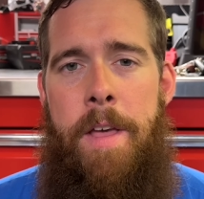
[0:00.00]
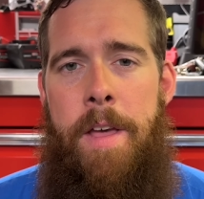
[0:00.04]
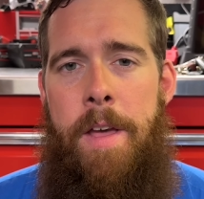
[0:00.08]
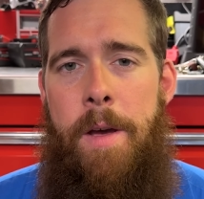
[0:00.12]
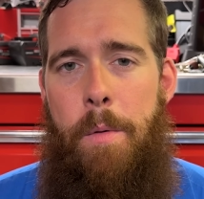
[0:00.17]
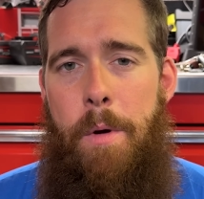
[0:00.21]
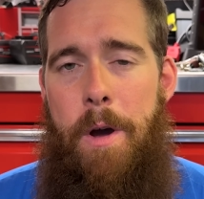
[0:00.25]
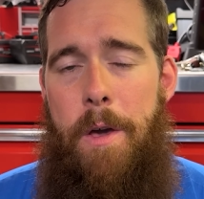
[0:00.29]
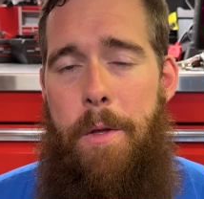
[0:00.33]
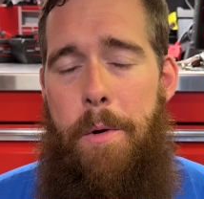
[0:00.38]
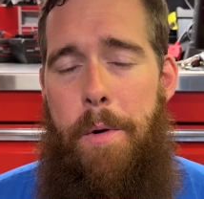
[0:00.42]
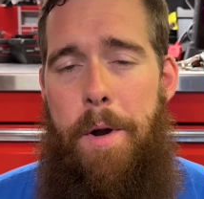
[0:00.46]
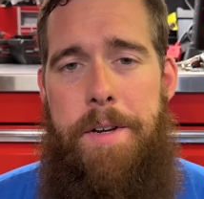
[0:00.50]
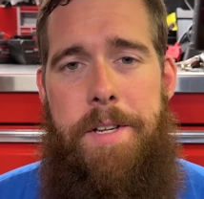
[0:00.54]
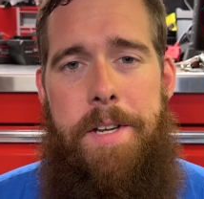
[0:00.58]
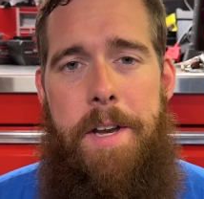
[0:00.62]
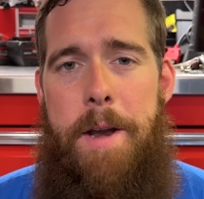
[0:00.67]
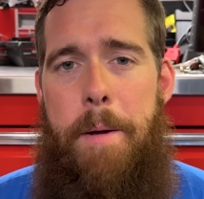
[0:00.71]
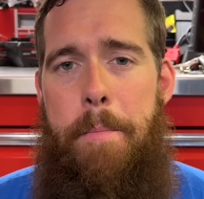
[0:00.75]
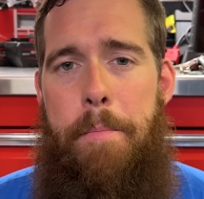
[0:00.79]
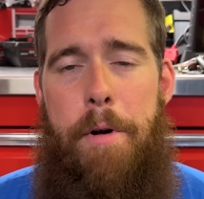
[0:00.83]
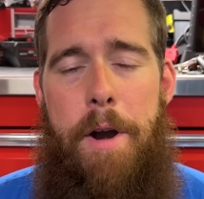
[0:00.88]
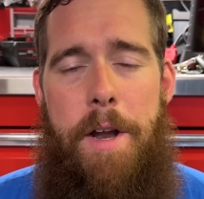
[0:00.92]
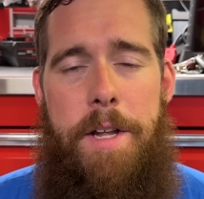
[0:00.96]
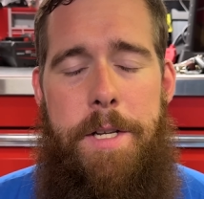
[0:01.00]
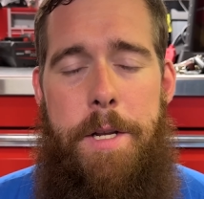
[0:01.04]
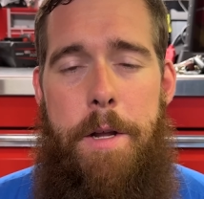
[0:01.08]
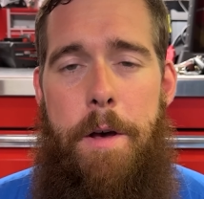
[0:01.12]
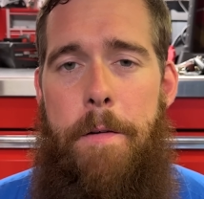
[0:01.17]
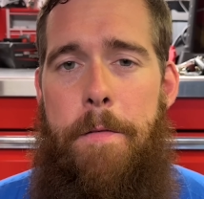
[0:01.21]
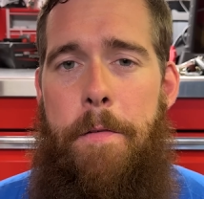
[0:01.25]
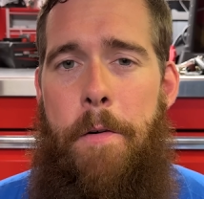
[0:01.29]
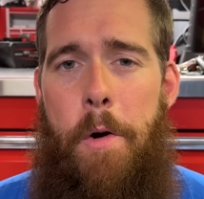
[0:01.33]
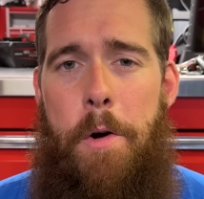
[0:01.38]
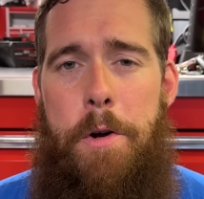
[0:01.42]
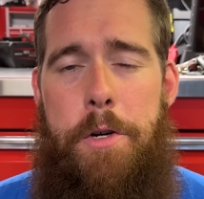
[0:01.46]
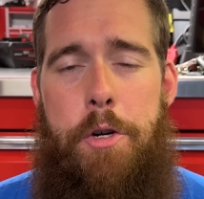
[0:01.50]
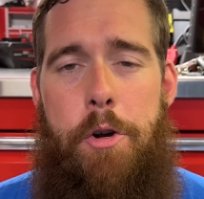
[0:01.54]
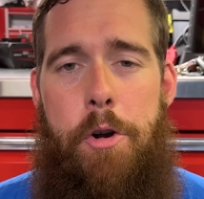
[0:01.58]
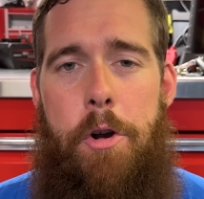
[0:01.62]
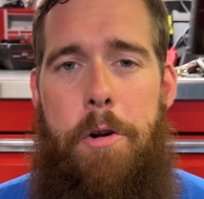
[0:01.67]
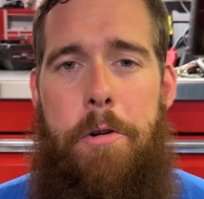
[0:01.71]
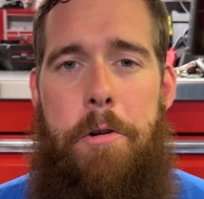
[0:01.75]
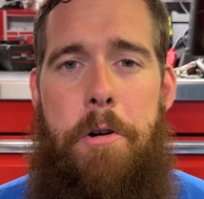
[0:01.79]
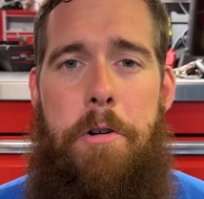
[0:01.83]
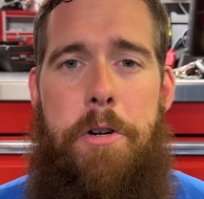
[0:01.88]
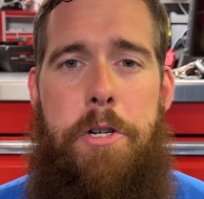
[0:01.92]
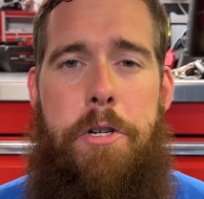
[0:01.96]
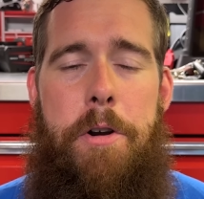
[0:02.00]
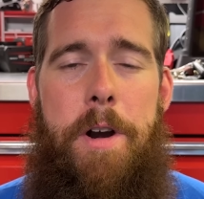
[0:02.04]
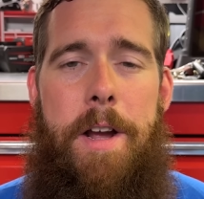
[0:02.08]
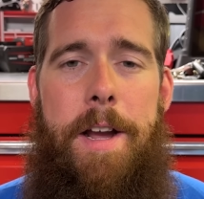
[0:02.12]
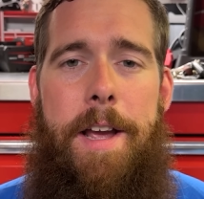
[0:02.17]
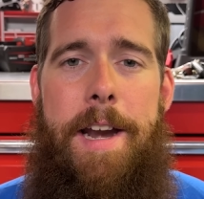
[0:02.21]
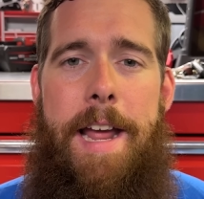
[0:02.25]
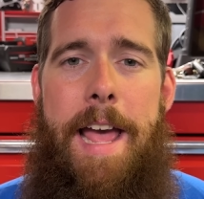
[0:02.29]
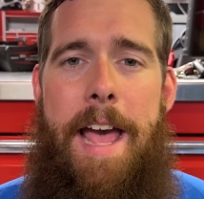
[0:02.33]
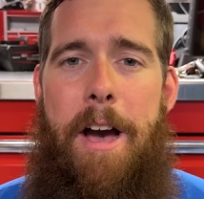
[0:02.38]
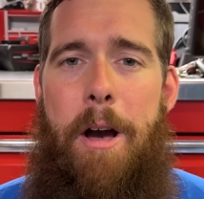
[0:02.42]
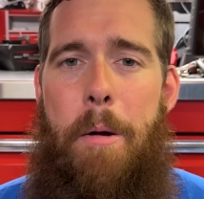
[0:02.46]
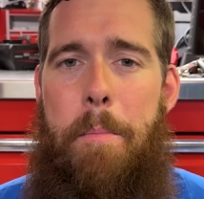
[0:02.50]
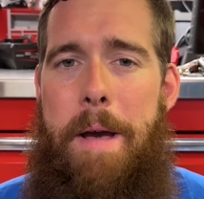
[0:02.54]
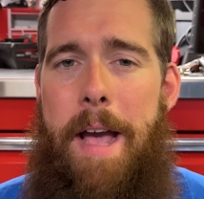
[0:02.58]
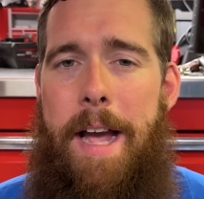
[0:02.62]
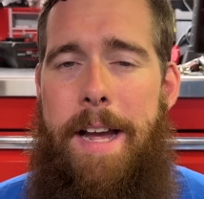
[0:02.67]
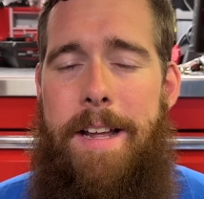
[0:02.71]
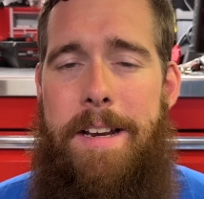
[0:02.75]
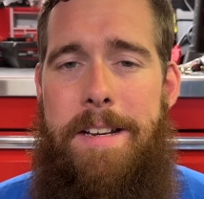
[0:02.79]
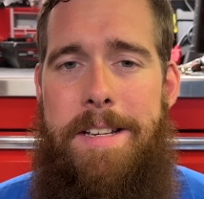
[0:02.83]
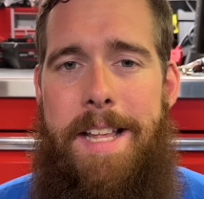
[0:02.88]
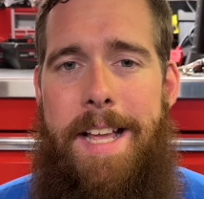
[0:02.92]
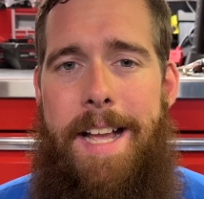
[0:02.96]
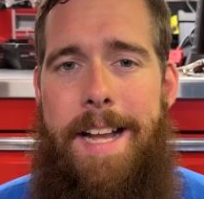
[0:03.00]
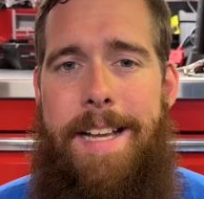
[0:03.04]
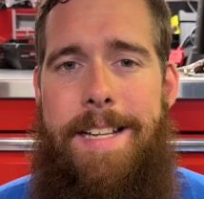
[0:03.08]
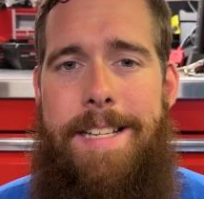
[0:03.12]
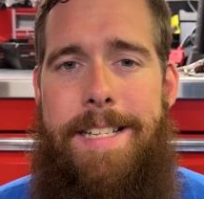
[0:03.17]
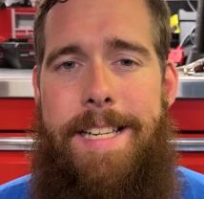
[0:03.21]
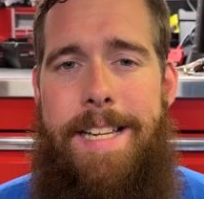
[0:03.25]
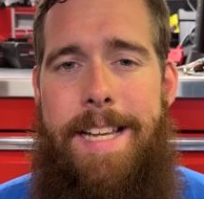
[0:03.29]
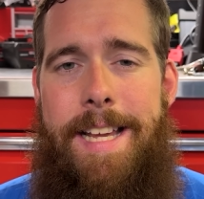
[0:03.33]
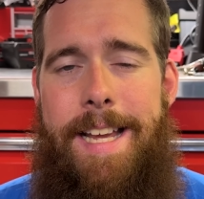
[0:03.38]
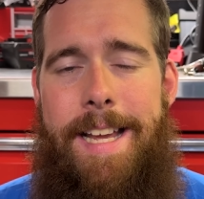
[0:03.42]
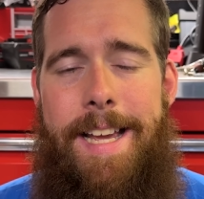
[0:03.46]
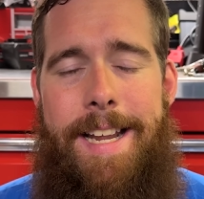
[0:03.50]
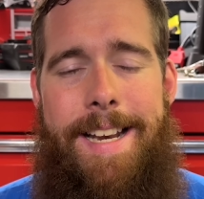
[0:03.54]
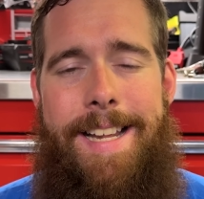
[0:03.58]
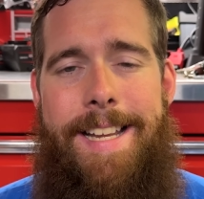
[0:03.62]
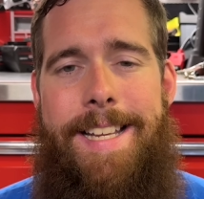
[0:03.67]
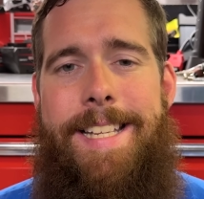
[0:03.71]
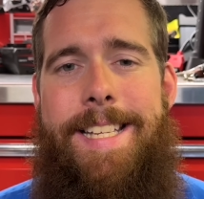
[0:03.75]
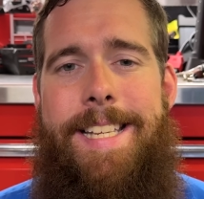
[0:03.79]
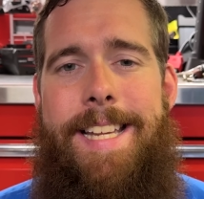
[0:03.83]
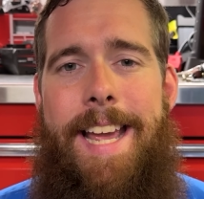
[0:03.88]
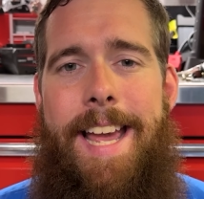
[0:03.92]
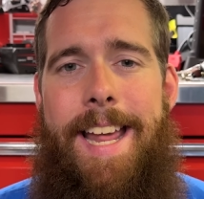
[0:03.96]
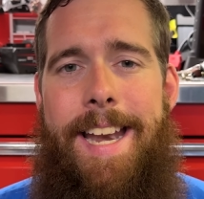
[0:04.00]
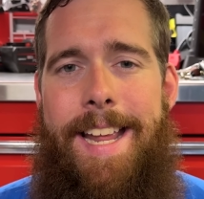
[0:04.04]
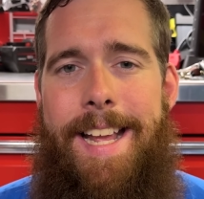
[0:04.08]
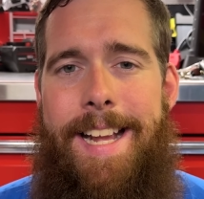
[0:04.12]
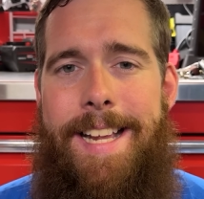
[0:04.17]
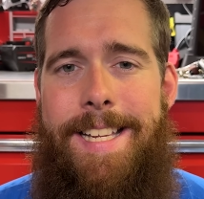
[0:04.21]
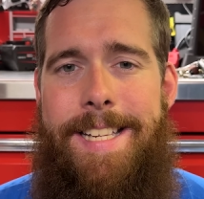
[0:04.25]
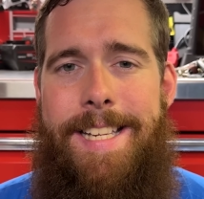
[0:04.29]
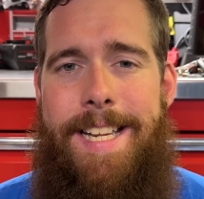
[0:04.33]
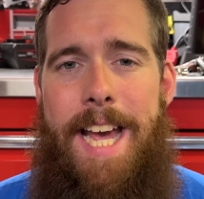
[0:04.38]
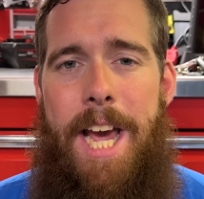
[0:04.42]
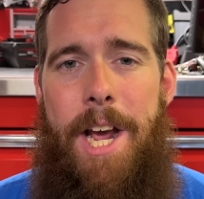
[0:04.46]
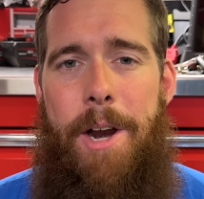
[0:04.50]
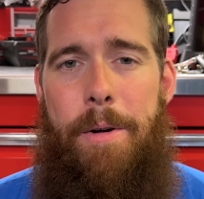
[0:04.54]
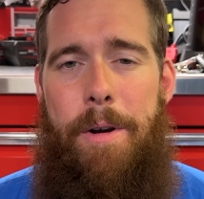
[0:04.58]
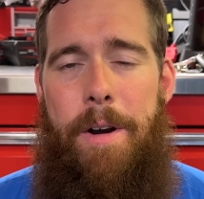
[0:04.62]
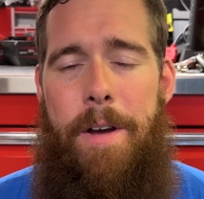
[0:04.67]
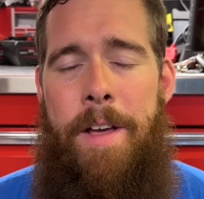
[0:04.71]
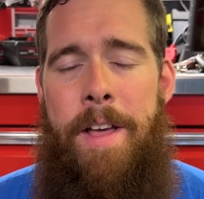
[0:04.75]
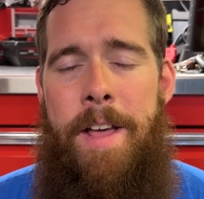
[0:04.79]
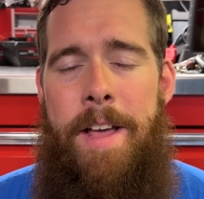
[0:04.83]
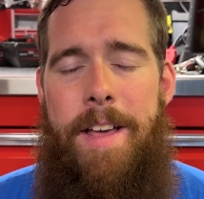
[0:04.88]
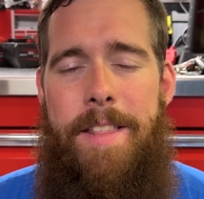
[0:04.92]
whether it's an Impreza, a Forester, a Crosstrek, an Outback, a Legacy, an Ascent, etc.